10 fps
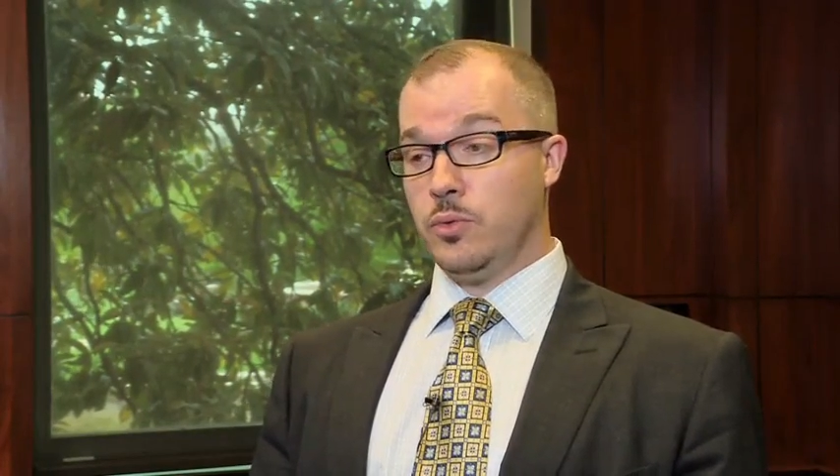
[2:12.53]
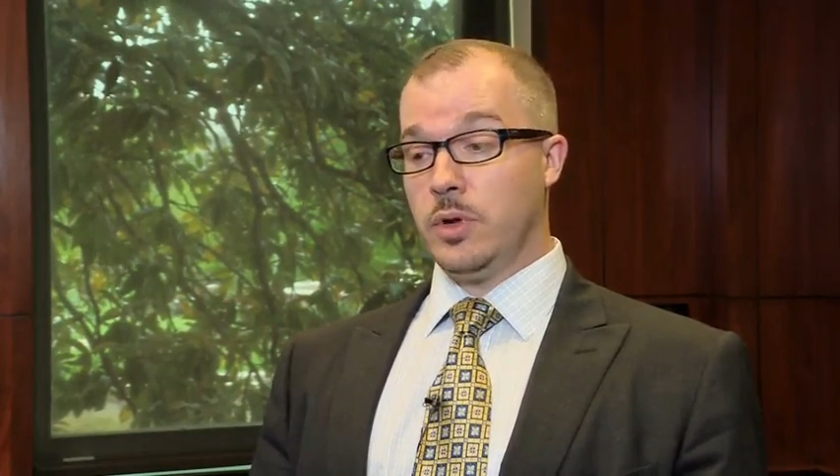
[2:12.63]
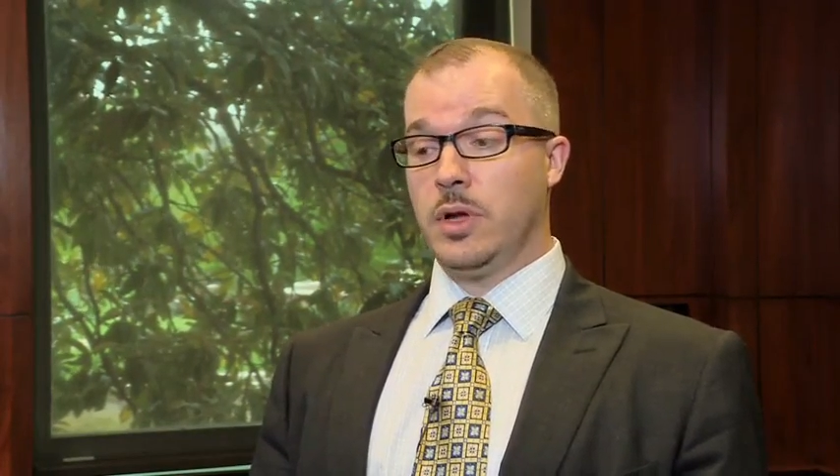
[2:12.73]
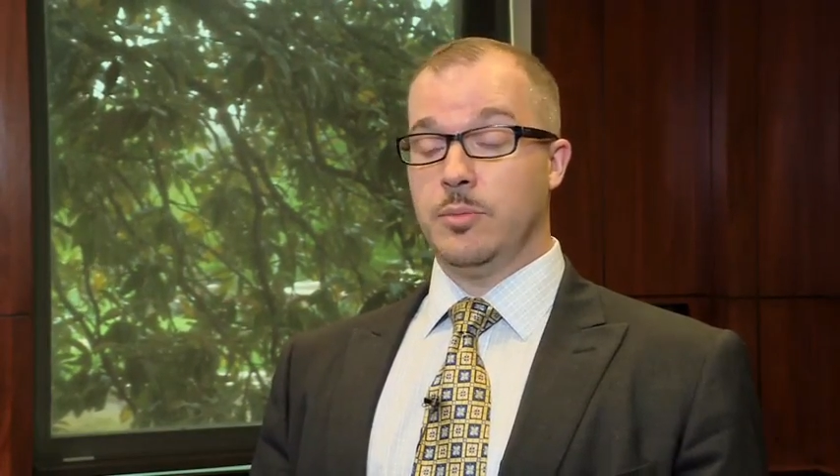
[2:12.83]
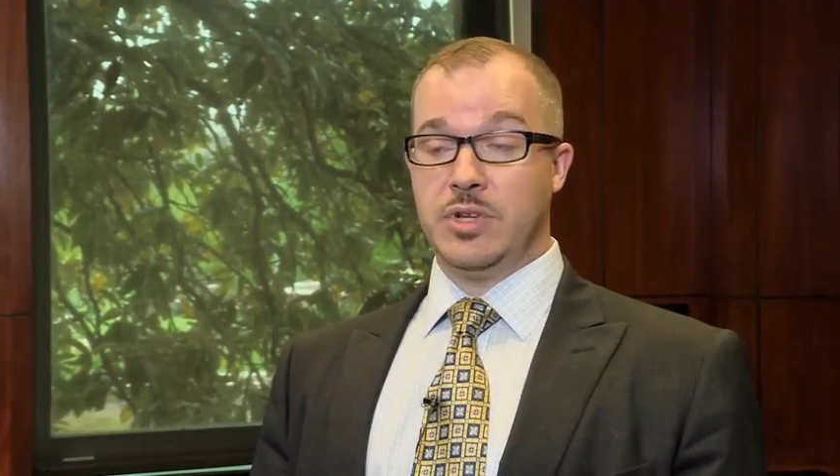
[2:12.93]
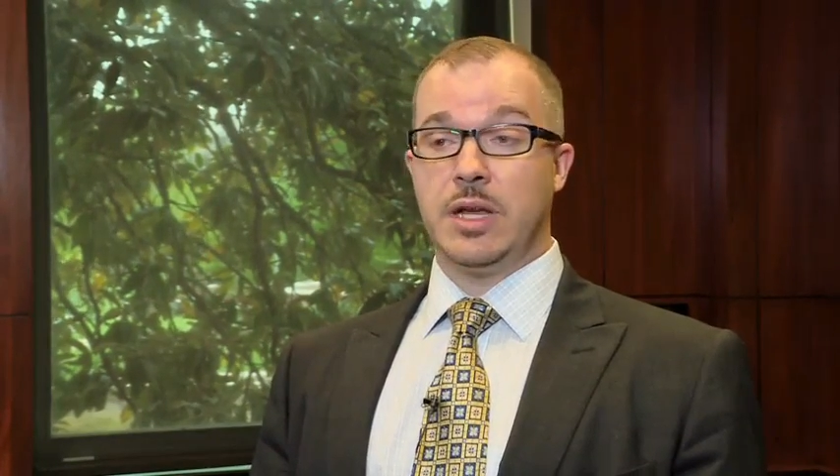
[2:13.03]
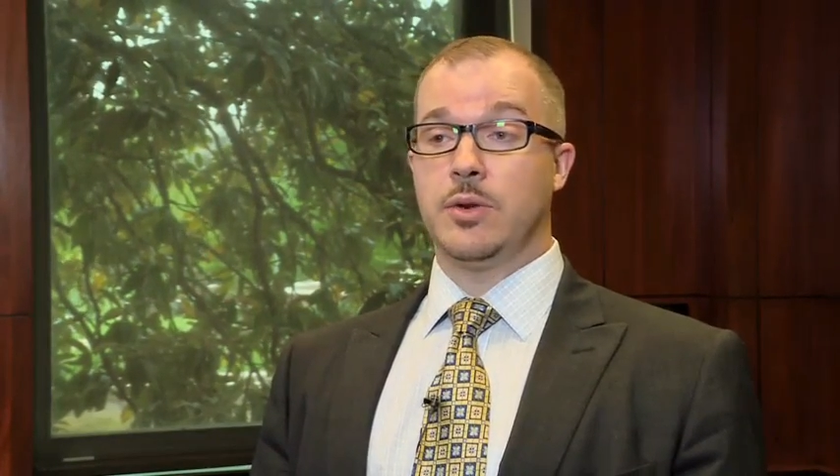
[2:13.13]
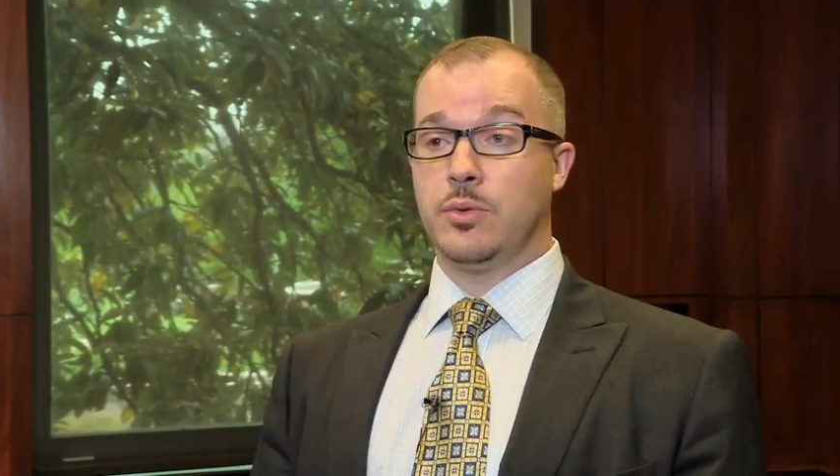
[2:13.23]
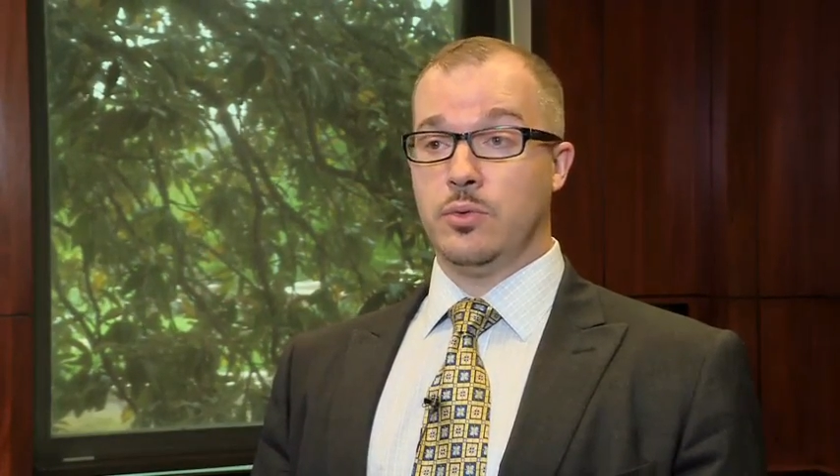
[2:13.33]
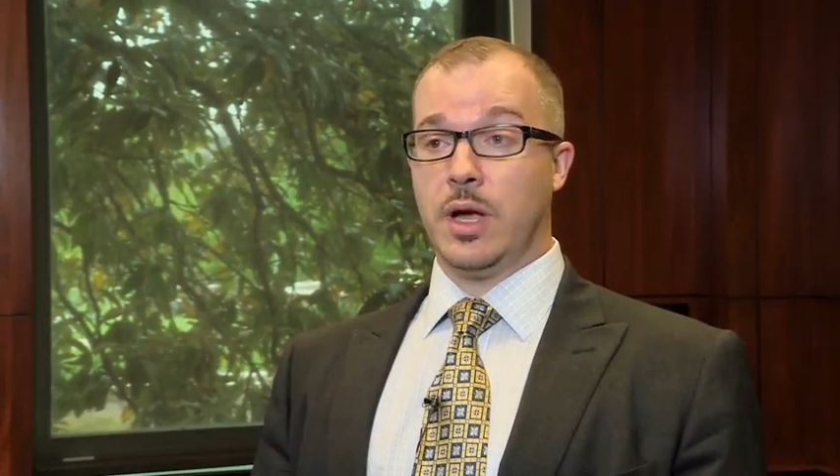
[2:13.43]
obtained
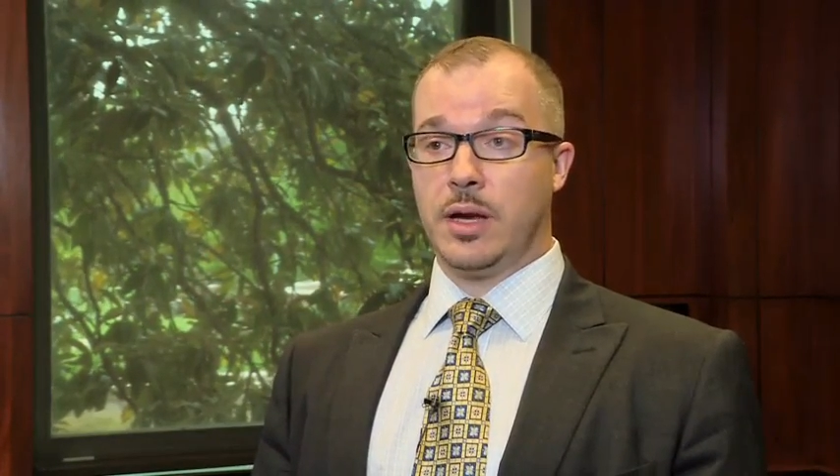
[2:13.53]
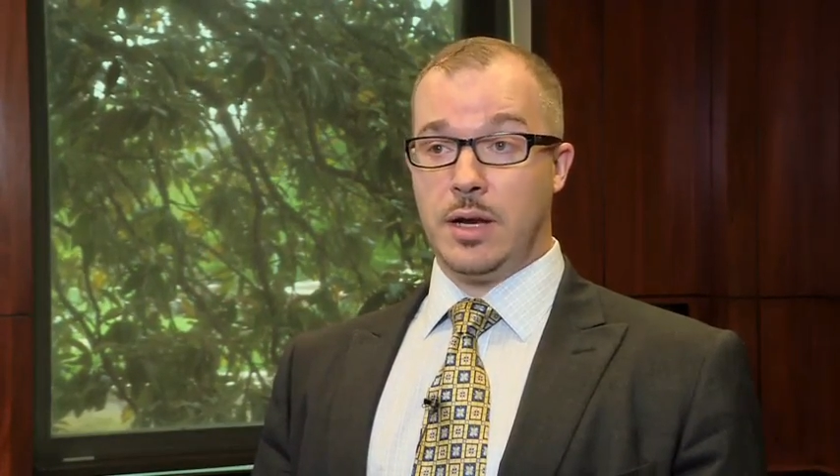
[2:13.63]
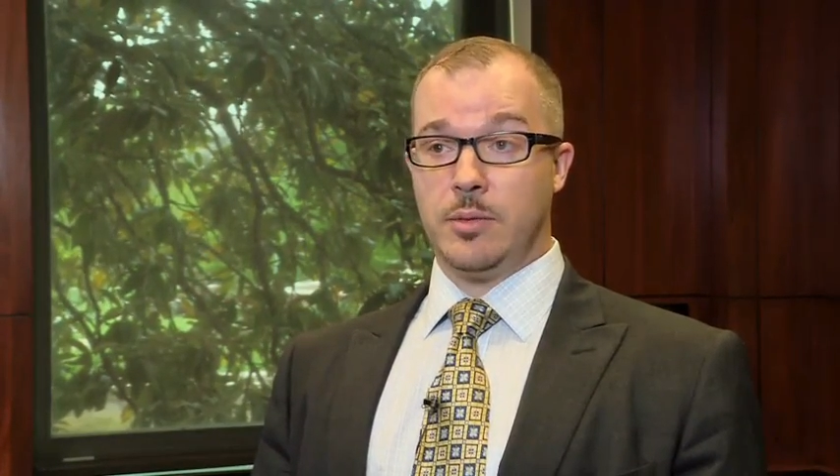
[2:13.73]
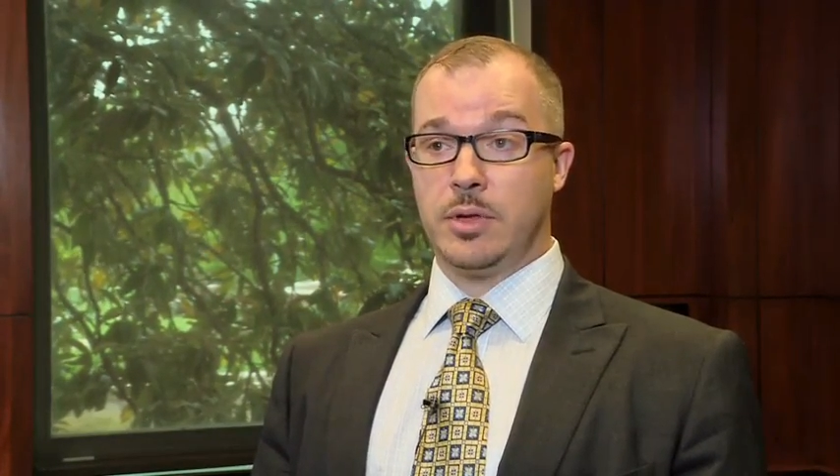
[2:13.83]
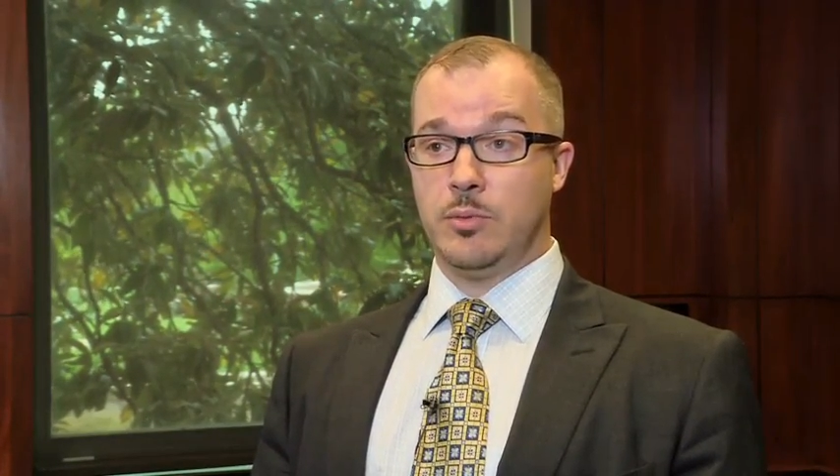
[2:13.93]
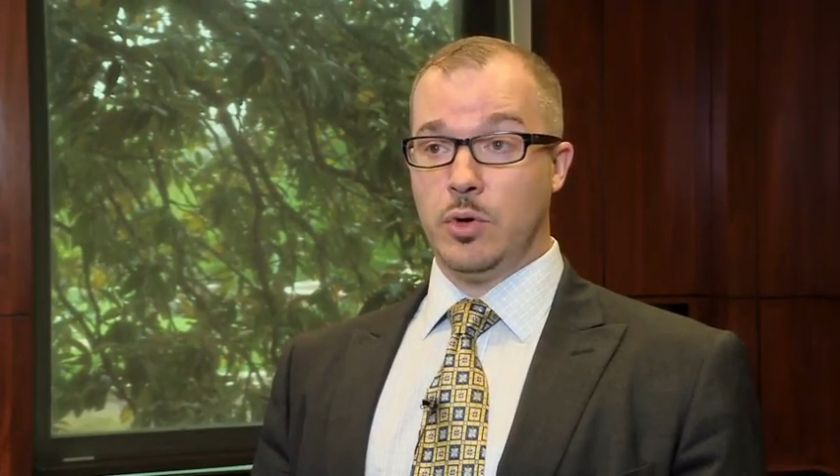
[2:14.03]
through economically